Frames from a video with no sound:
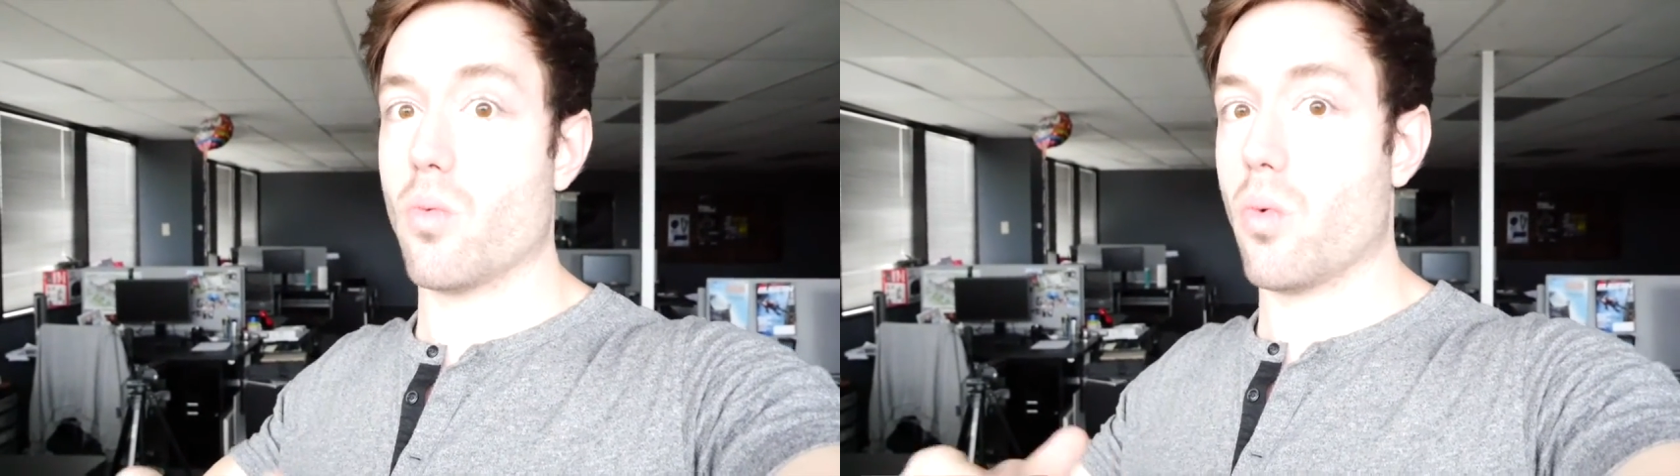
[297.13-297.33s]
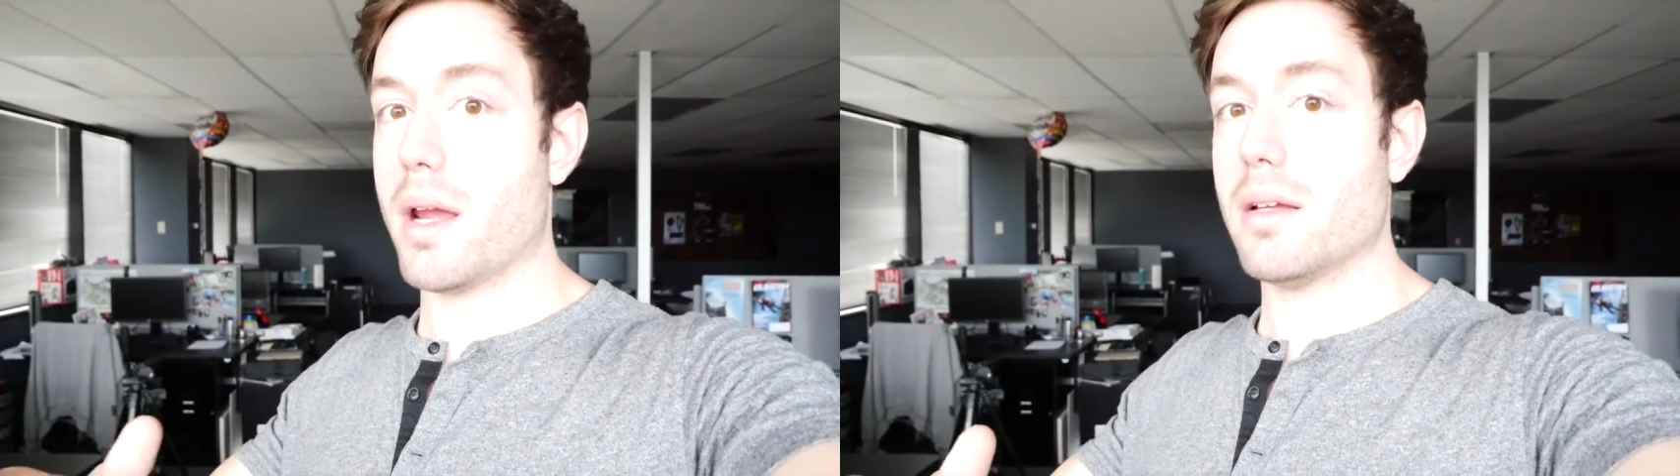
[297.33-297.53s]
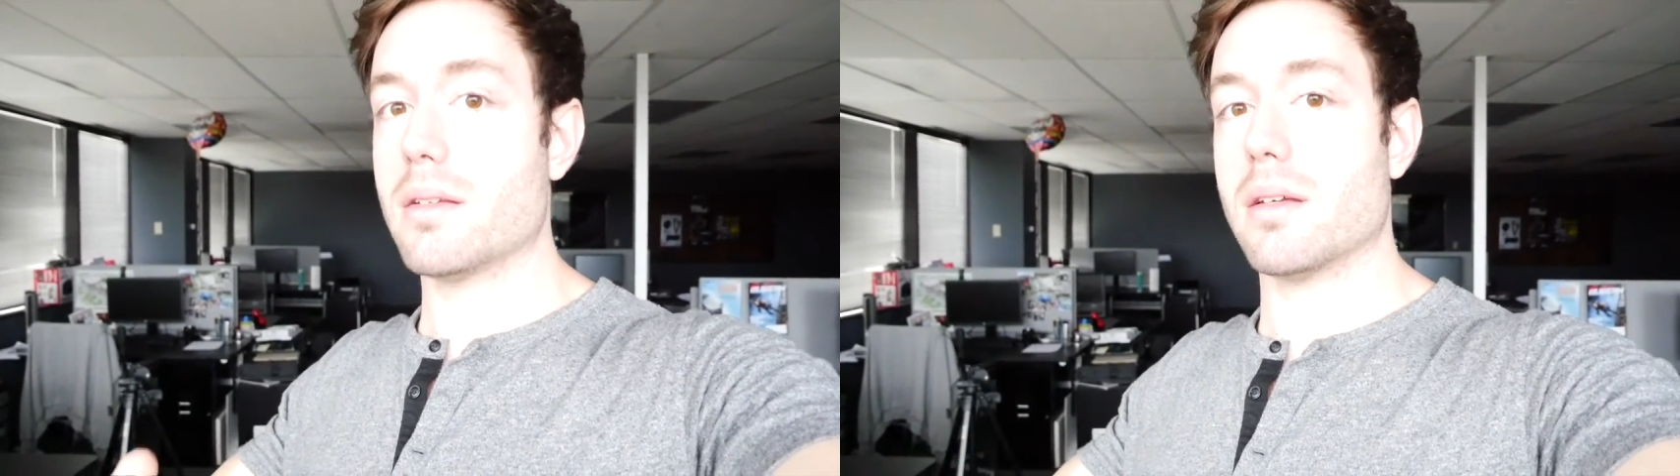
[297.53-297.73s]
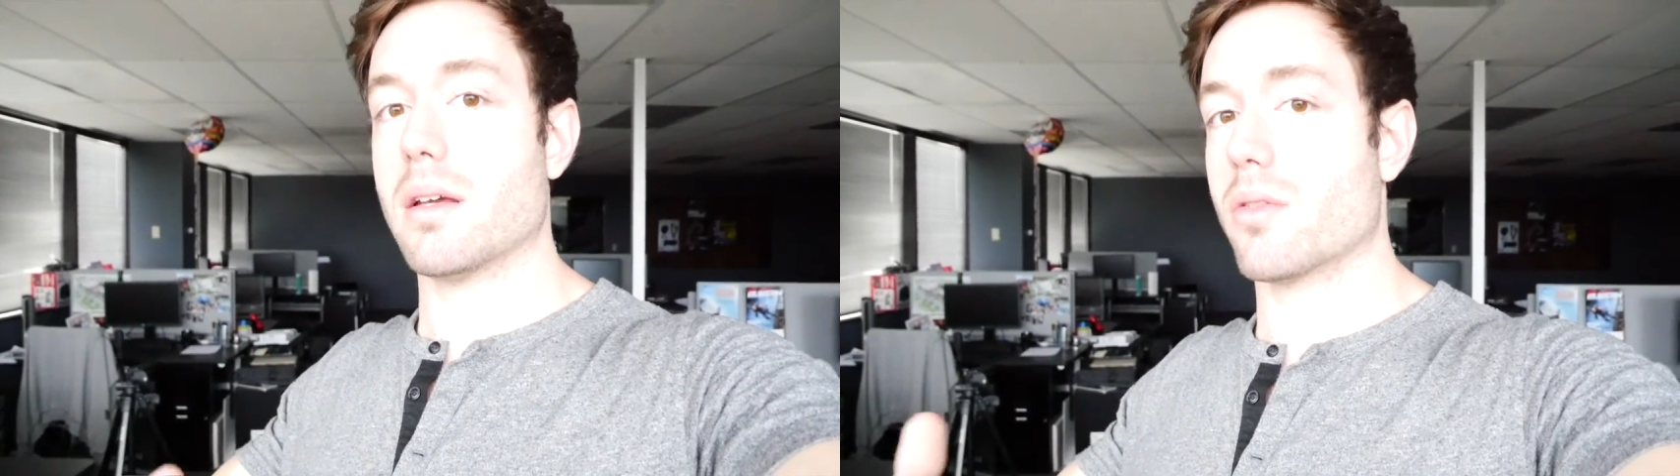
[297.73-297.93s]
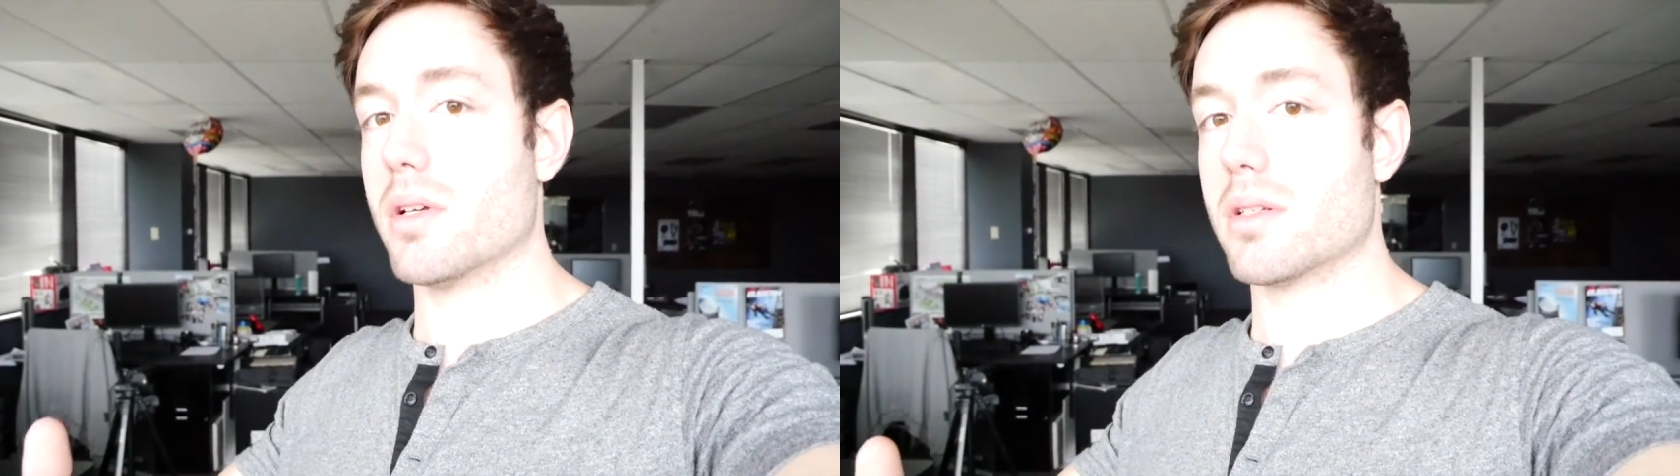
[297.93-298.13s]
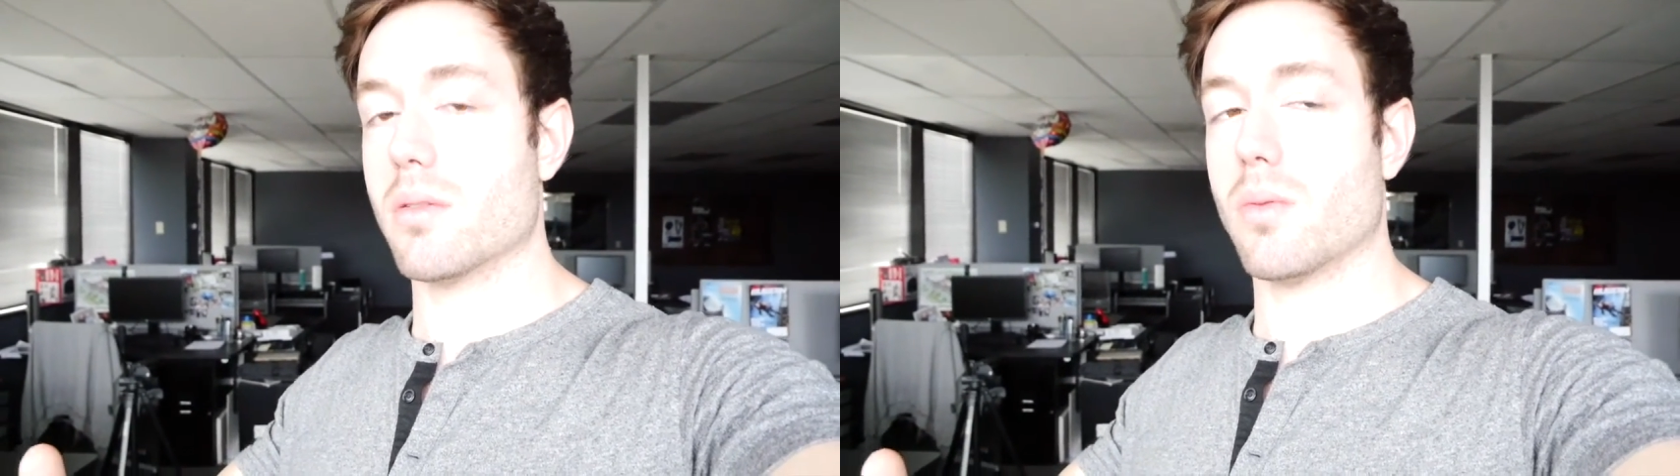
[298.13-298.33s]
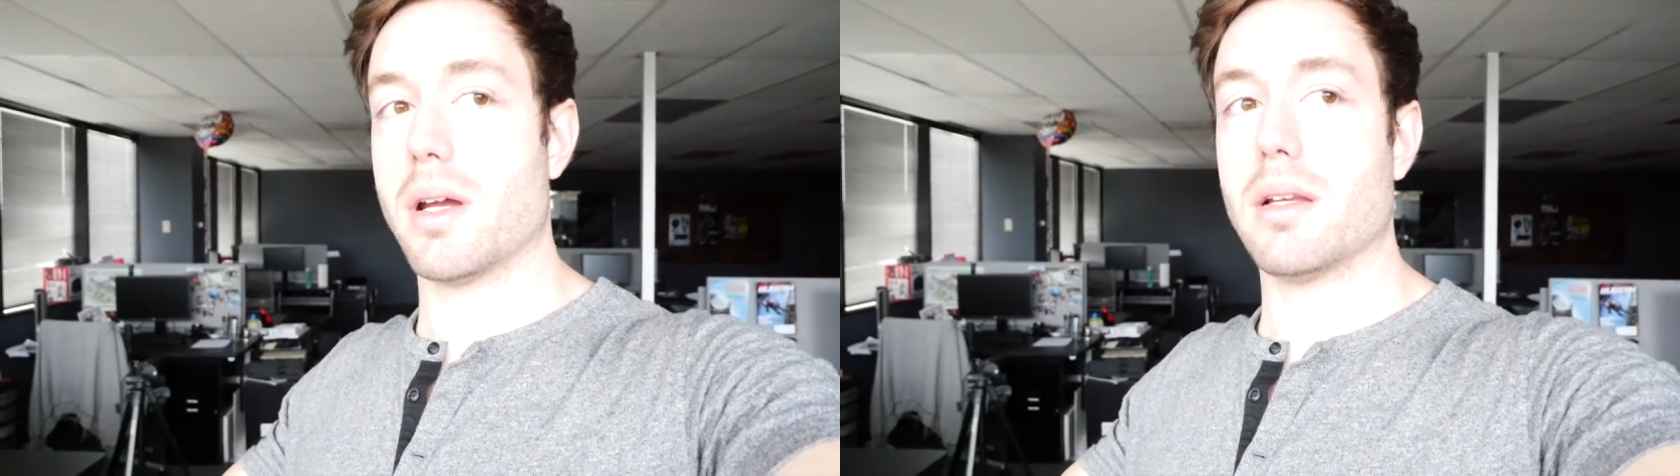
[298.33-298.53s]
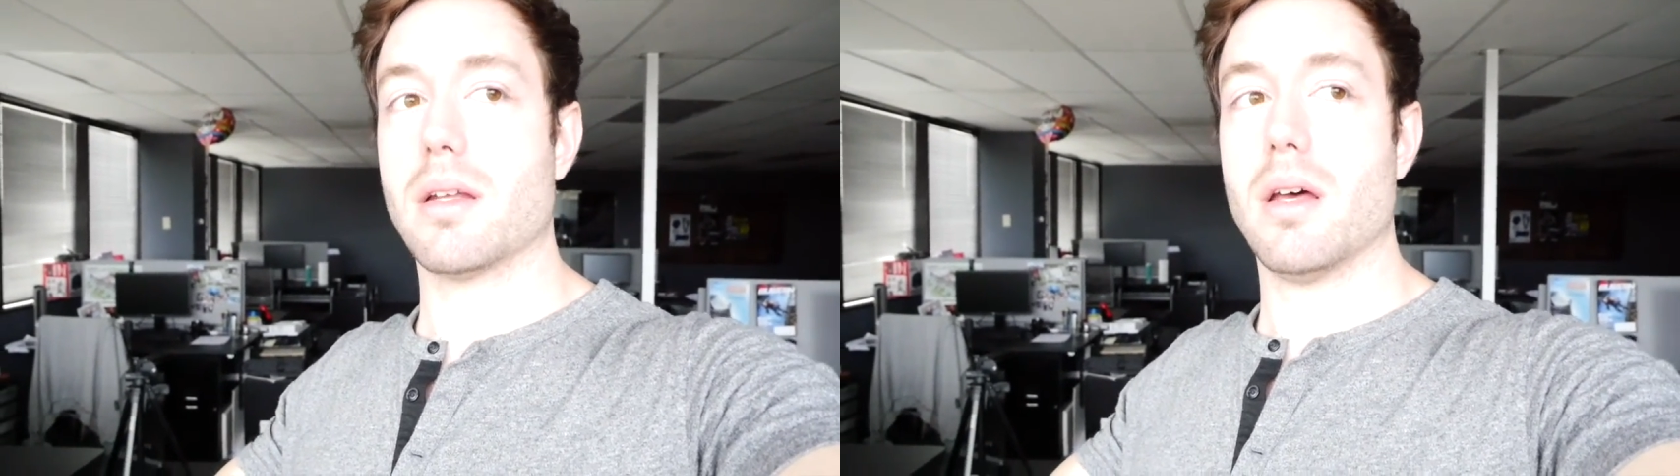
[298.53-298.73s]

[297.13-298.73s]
weight, increase the weight,